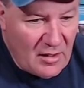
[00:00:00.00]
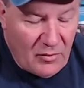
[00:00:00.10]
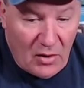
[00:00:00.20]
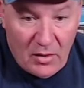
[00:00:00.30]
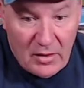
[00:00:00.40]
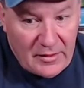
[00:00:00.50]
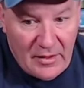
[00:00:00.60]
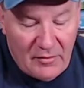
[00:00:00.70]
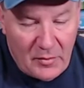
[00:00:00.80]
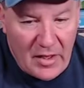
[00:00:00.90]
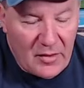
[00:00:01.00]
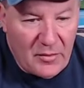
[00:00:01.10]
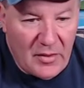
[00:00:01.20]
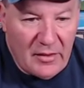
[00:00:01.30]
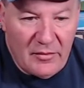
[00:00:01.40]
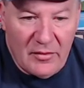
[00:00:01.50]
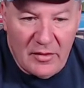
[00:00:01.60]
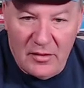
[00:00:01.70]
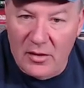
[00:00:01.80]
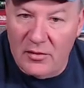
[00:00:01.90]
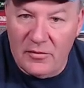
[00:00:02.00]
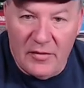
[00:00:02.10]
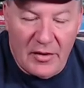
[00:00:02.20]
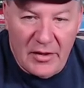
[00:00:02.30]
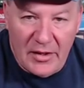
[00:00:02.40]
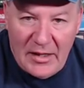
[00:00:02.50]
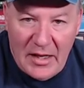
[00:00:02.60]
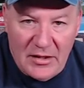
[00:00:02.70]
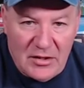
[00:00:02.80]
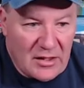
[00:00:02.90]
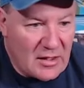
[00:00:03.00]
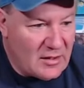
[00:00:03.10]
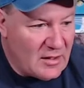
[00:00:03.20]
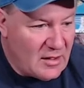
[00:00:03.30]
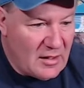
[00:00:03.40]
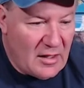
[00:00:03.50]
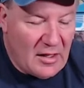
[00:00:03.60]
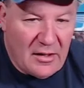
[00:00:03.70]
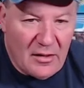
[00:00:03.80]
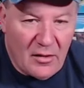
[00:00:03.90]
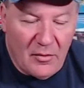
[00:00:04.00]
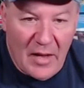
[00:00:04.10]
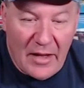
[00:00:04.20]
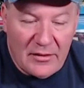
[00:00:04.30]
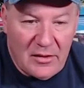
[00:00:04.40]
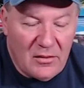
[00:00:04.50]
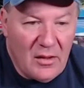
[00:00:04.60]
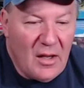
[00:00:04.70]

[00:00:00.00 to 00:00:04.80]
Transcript: Paula, never met her, but you know, very engaging, and you know, Matthew.